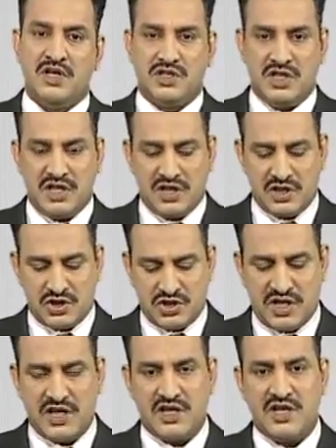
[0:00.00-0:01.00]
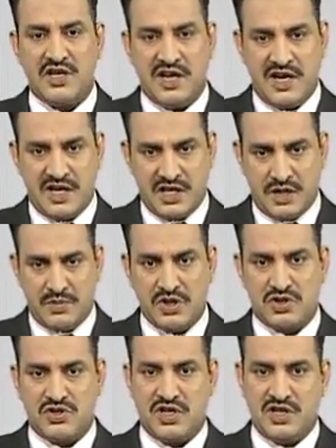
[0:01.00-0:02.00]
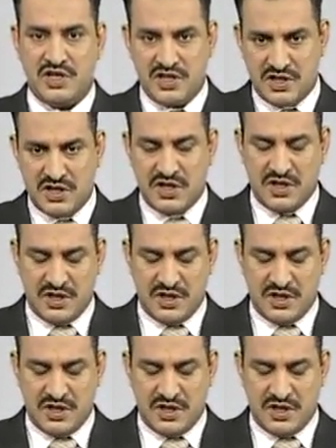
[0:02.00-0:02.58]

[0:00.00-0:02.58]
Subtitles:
single-stranded and double-stranded